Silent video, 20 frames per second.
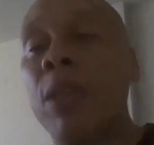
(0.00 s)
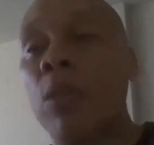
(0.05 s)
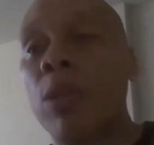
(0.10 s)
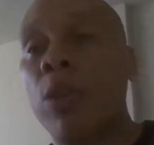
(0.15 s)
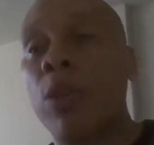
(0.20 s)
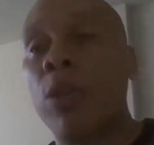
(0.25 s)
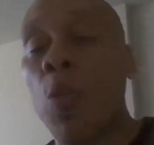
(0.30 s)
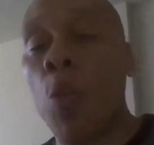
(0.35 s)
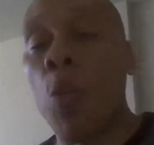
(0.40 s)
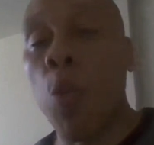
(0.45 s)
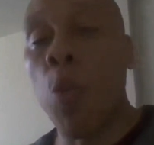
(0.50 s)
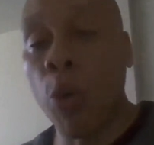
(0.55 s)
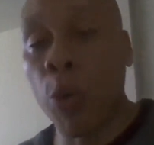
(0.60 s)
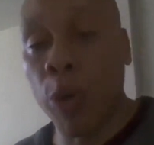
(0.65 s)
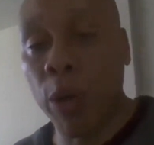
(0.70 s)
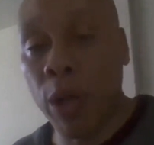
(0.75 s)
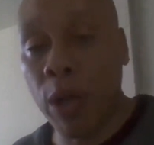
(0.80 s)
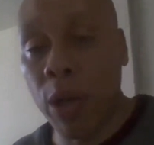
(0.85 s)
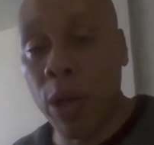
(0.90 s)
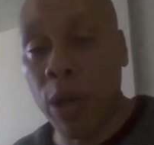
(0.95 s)
the
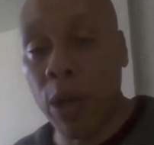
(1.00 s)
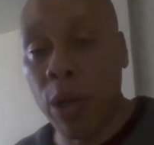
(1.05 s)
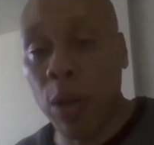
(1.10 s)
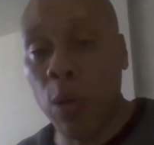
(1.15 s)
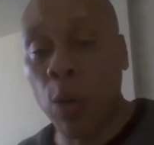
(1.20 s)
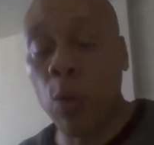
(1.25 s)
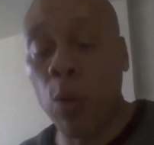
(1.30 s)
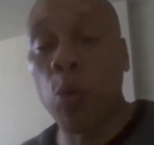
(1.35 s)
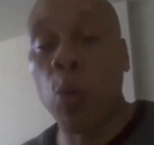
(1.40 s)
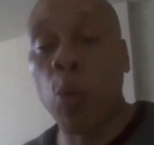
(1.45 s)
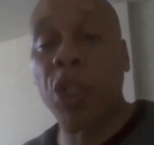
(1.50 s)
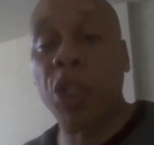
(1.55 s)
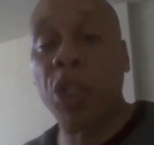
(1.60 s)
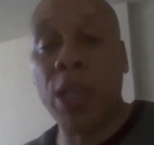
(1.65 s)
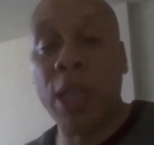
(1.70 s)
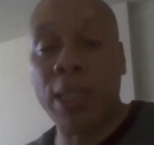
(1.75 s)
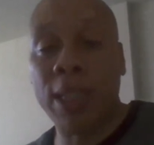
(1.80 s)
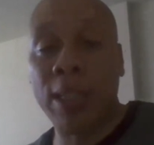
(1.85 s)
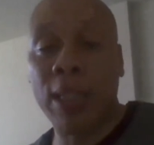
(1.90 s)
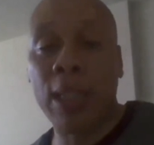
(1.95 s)
work,
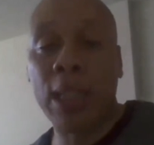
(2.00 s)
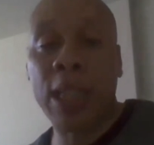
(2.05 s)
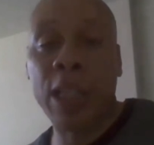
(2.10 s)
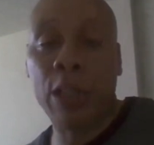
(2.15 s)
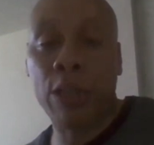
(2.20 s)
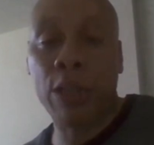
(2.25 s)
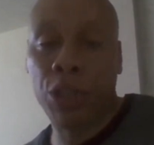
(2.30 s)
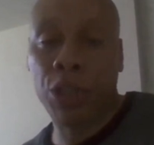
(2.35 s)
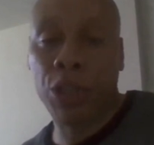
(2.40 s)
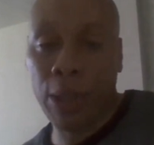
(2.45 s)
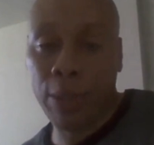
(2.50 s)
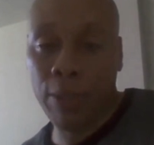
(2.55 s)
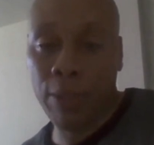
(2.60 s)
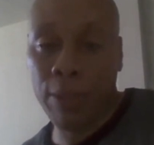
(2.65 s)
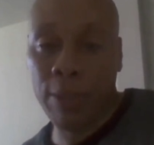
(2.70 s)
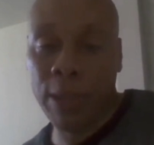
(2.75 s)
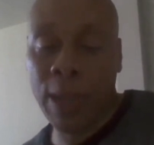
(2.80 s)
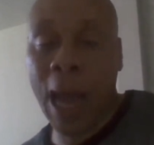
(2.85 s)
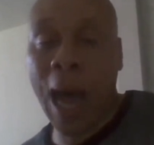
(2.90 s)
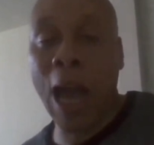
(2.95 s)
which is the leadership,
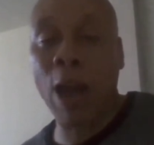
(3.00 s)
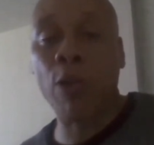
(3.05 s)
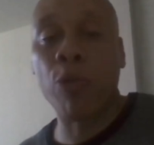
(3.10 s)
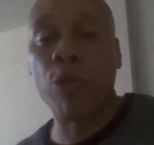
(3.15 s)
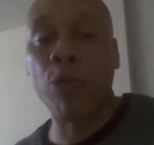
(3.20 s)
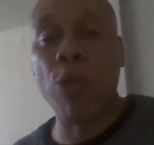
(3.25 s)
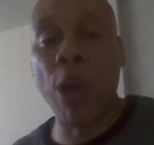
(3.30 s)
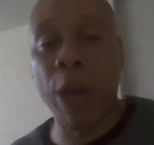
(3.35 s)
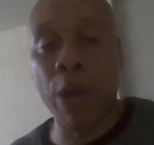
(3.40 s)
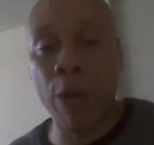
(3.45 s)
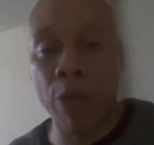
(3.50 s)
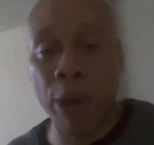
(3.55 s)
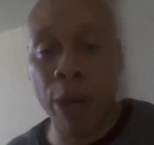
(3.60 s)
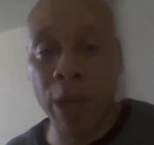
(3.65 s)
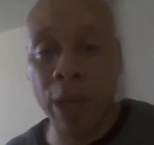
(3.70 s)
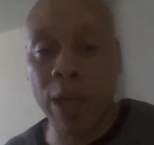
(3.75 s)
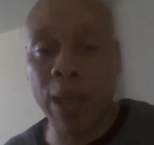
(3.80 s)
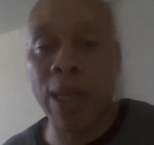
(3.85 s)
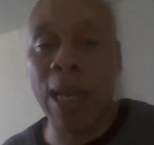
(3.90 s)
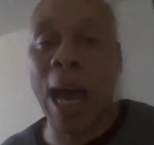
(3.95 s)
not
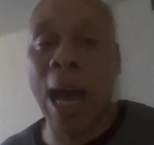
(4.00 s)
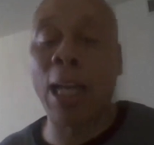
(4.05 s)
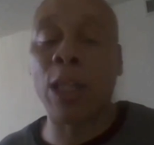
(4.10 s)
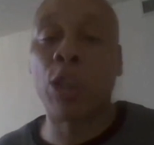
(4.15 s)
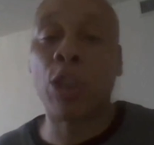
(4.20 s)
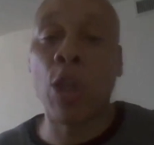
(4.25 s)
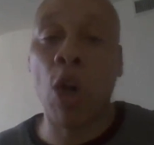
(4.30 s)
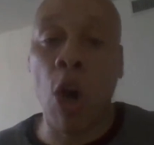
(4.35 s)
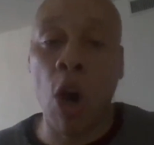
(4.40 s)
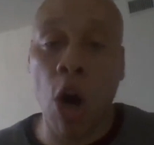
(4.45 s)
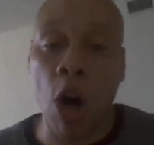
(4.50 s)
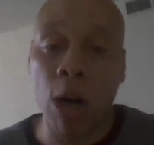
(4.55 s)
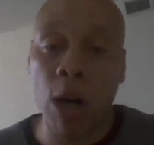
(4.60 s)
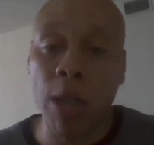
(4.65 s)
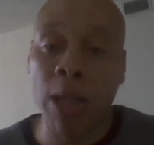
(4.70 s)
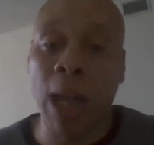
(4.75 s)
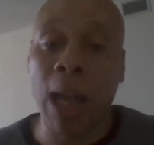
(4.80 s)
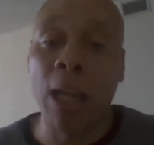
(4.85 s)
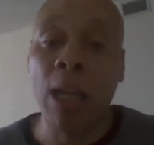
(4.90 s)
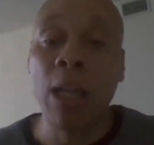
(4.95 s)
rhetoric, not
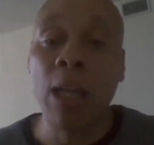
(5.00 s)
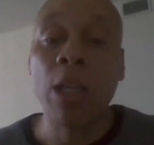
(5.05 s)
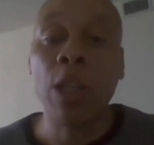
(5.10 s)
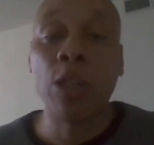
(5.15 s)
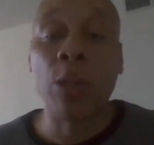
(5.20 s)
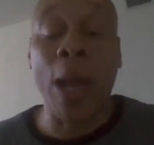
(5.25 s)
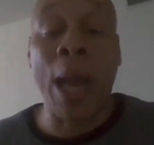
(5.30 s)
talk, not so that